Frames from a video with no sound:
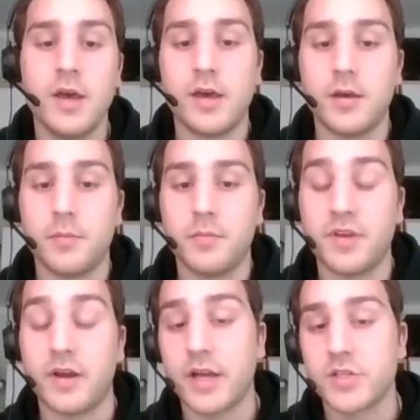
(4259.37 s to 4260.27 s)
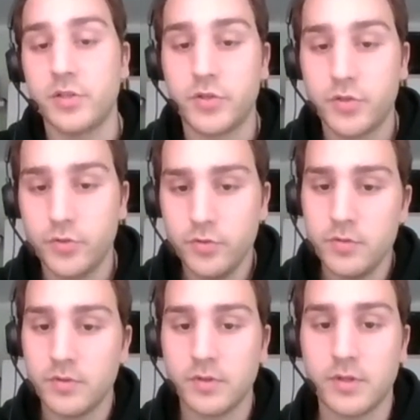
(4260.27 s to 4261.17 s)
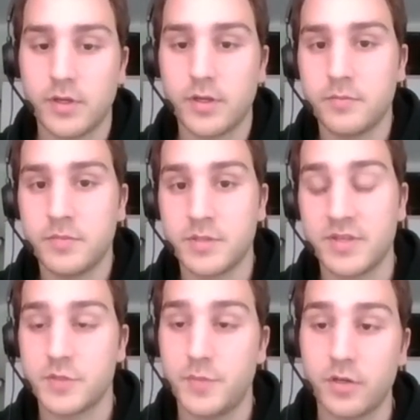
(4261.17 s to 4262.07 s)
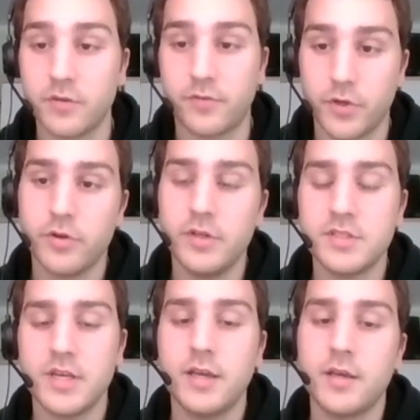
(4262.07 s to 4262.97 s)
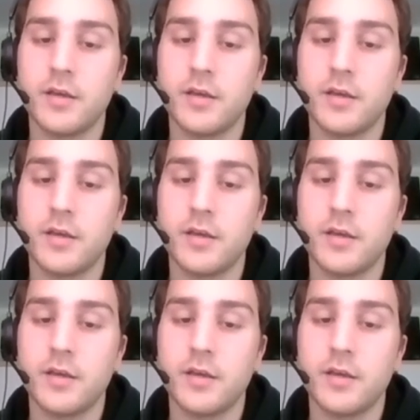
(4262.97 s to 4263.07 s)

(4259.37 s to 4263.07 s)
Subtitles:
there are actually two semester speaker for your intake,